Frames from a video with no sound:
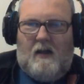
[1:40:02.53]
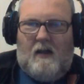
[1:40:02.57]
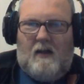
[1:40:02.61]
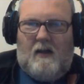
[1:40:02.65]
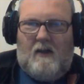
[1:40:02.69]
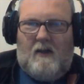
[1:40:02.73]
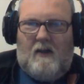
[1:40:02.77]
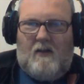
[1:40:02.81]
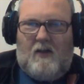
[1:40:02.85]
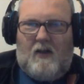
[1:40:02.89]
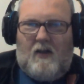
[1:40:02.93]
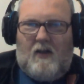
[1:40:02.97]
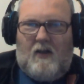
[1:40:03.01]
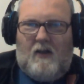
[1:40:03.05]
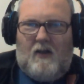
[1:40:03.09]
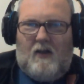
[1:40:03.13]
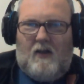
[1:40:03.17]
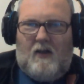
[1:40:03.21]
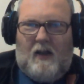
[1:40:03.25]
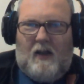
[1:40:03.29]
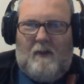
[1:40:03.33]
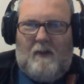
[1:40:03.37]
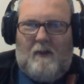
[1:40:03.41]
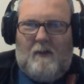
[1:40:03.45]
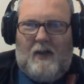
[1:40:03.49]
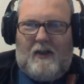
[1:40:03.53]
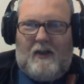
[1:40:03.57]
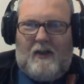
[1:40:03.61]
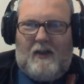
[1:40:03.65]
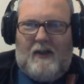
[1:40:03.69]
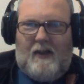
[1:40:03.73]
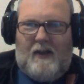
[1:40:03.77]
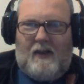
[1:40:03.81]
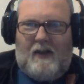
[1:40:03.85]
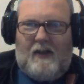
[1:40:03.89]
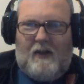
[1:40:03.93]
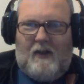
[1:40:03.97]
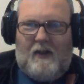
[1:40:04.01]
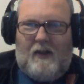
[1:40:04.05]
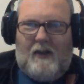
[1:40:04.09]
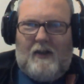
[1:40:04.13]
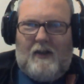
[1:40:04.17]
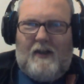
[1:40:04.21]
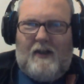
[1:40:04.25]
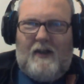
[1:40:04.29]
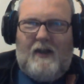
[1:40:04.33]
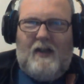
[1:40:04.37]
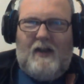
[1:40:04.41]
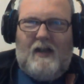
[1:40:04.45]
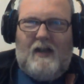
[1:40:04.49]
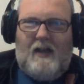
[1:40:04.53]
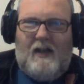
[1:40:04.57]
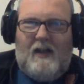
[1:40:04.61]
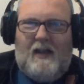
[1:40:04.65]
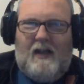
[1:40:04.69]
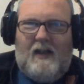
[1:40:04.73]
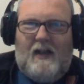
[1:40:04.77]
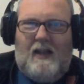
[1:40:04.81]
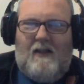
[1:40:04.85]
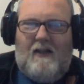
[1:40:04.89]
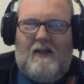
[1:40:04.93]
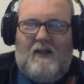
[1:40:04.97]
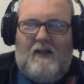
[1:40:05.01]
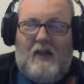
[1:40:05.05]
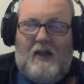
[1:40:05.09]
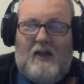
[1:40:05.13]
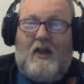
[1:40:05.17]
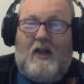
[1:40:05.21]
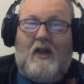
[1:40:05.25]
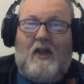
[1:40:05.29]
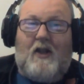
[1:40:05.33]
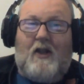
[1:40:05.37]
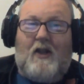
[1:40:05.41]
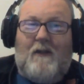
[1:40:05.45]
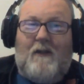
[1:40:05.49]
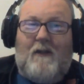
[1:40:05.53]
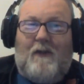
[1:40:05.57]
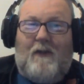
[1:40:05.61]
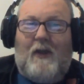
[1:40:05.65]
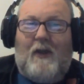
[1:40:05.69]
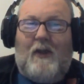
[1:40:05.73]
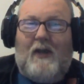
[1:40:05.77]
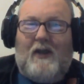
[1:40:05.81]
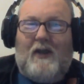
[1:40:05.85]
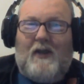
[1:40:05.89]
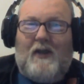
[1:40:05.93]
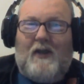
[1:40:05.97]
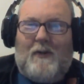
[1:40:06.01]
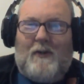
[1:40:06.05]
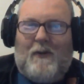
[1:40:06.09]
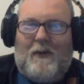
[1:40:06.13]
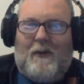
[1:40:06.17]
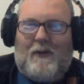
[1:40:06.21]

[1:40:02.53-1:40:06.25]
So they're kind of going, this isn't filling us with